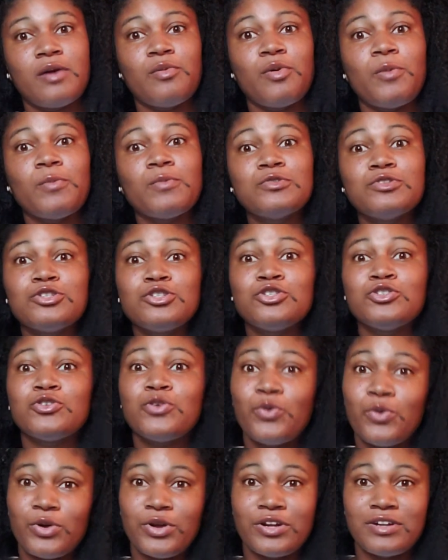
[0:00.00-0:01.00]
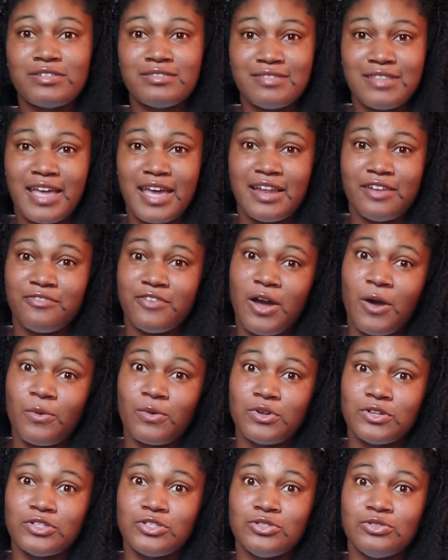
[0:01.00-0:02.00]
I'm almost sure that if I
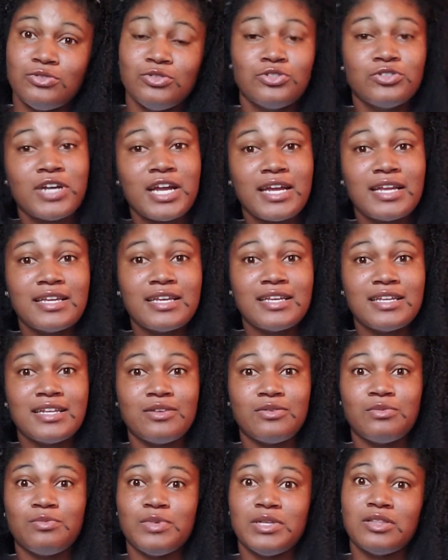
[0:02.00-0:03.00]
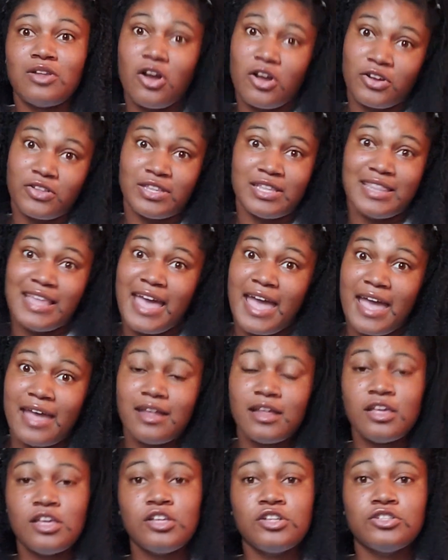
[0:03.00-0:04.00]
were to straighten it, it would be longer than that.
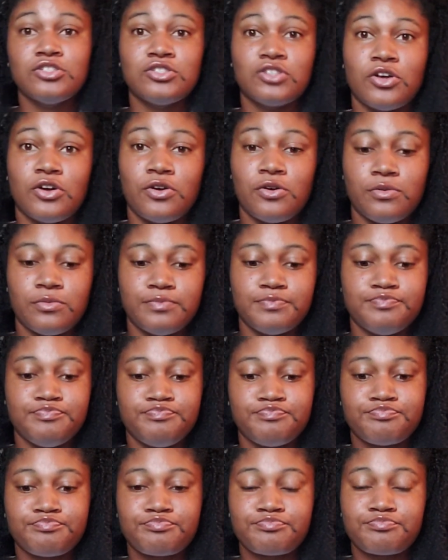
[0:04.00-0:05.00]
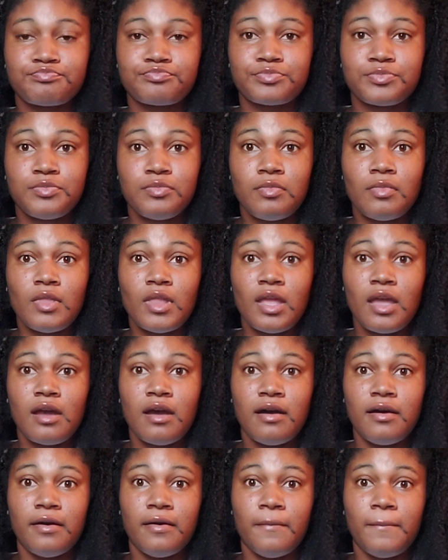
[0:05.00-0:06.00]
So
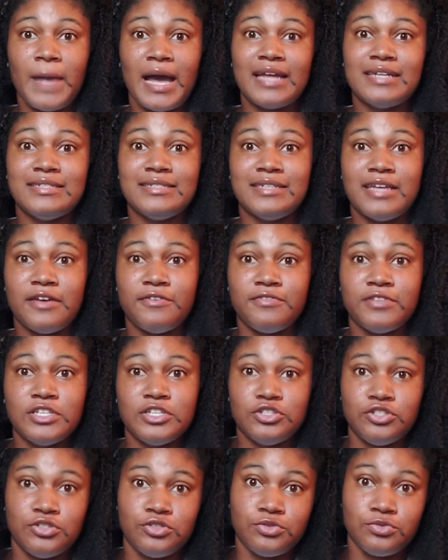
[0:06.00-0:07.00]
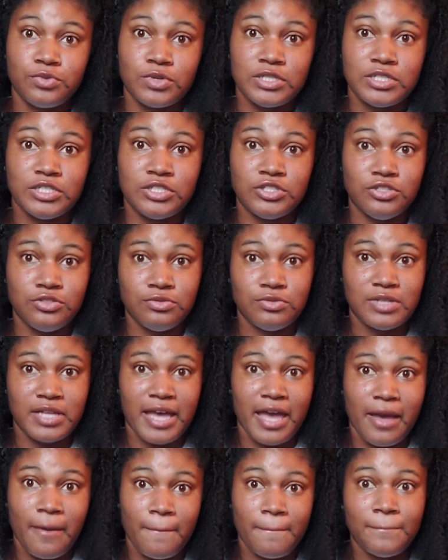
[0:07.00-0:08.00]
I definitely do want to do
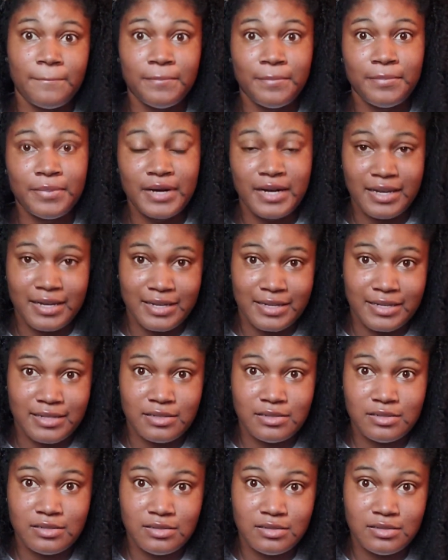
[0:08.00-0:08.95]
that, but